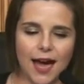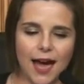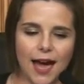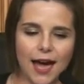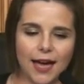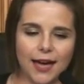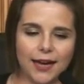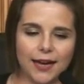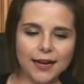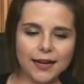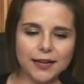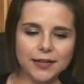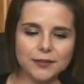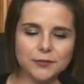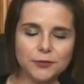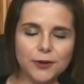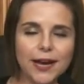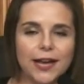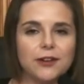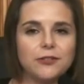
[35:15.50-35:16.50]
I
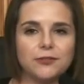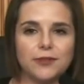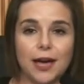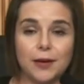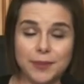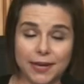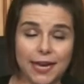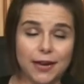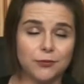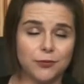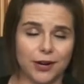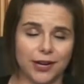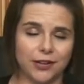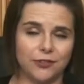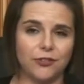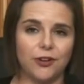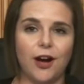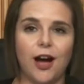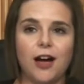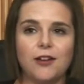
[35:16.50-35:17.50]
ran, I began
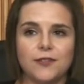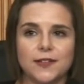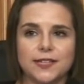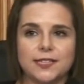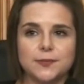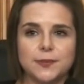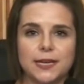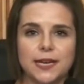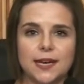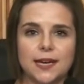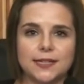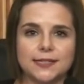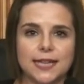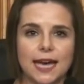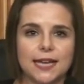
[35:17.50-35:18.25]
running for office because